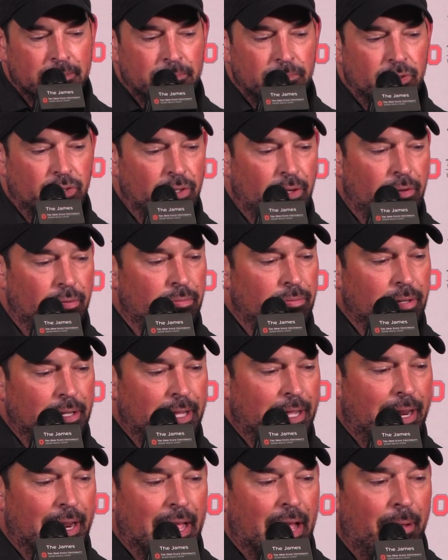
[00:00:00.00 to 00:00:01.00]
so
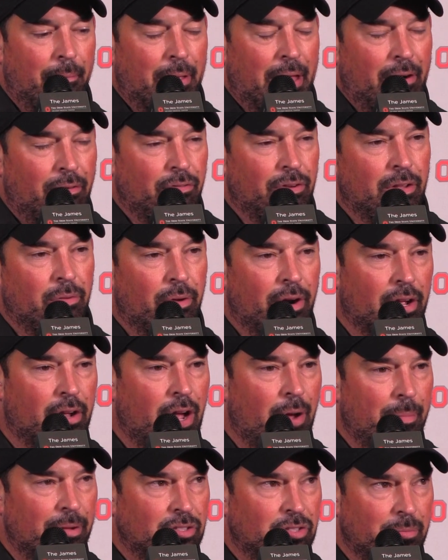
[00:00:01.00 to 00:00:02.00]
again, I, I don't really want to
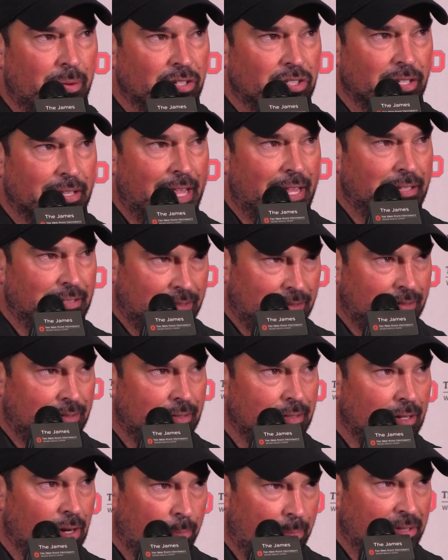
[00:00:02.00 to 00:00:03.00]
comment too much on that
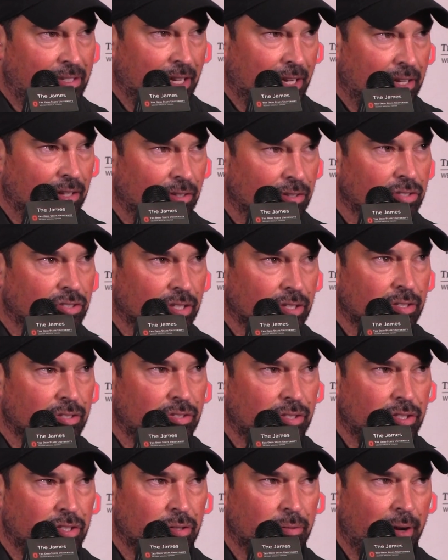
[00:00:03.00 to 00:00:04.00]
you know, particular
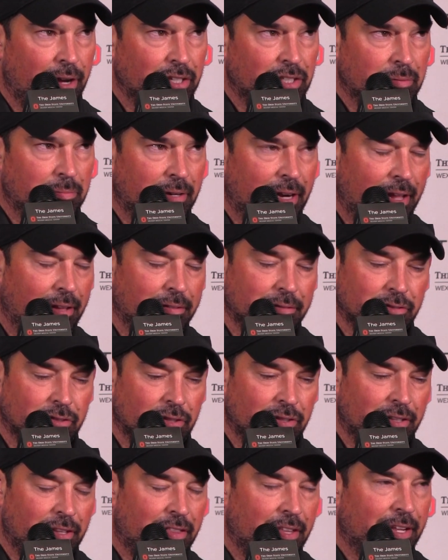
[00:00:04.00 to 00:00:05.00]
situation, but I
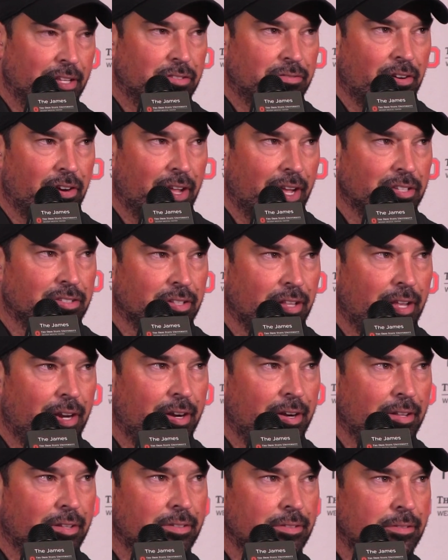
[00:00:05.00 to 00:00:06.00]
certainly think it's very
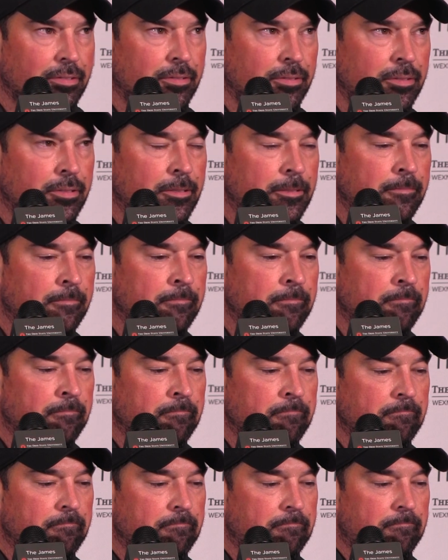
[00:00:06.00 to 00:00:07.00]
isolated. Uh,
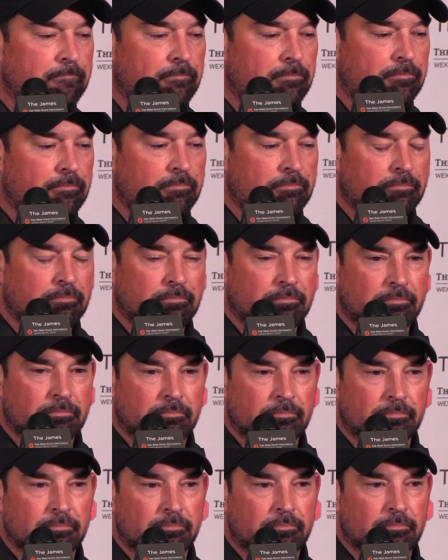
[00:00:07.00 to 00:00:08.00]
front row right, Tim
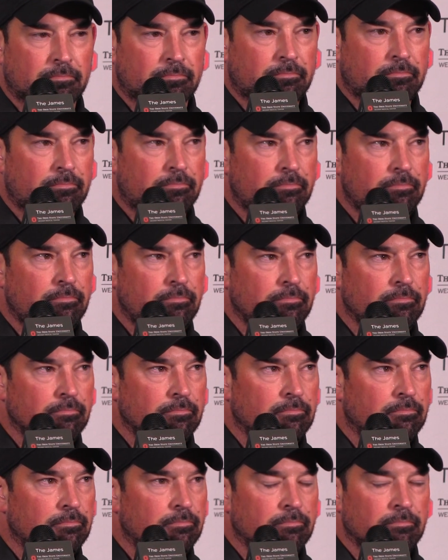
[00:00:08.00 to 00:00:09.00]
May, Lettermen row. Yeah,
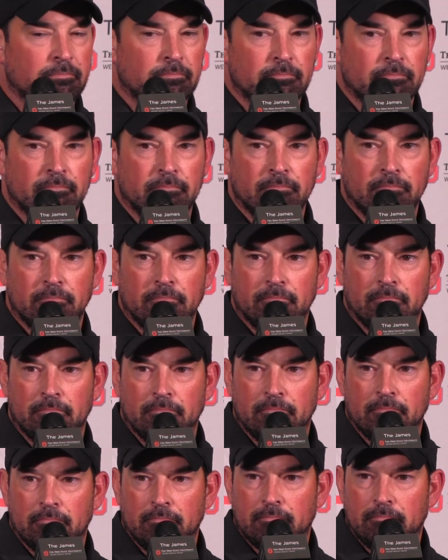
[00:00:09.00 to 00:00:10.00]
you talked about this a little
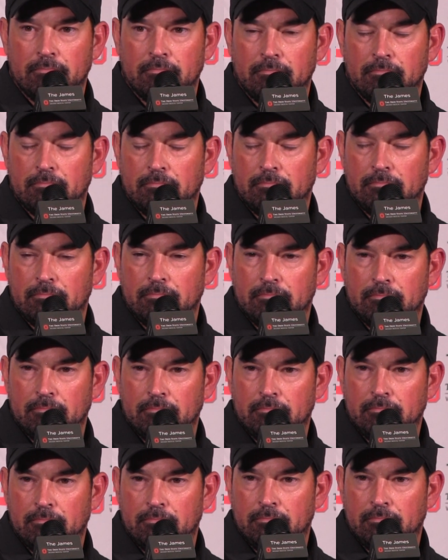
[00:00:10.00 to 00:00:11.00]
bit earlier,
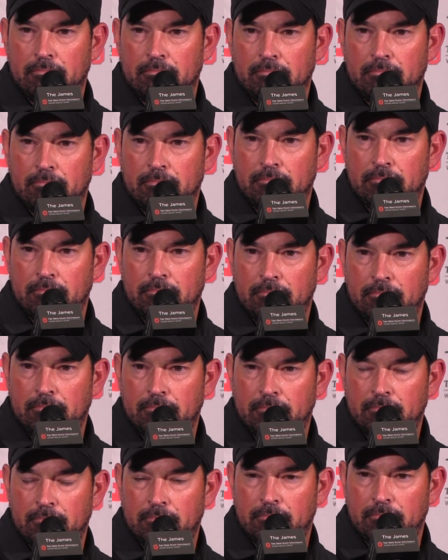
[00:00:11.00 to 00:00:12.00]
uh, Ryan, but when you leave here